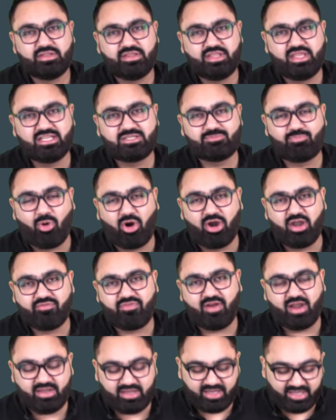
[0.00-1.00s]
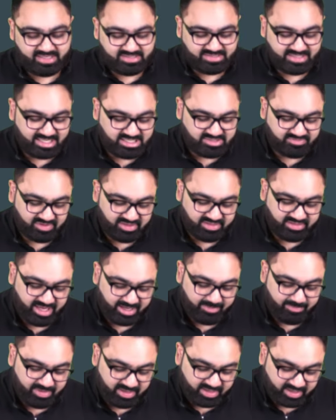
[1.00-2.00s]
These modified T cells will
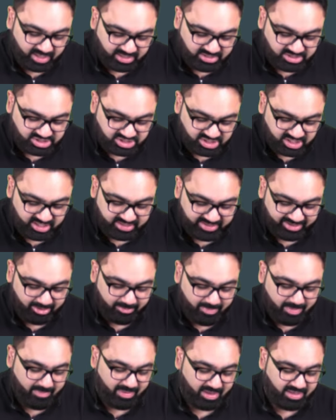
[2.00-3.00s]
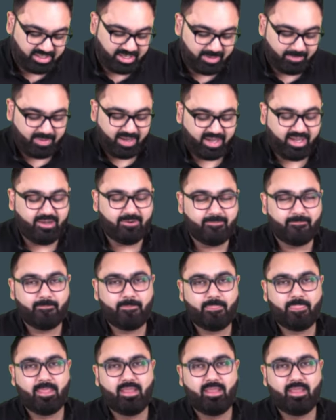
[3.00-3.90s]
then be cultured, they will be multiplied.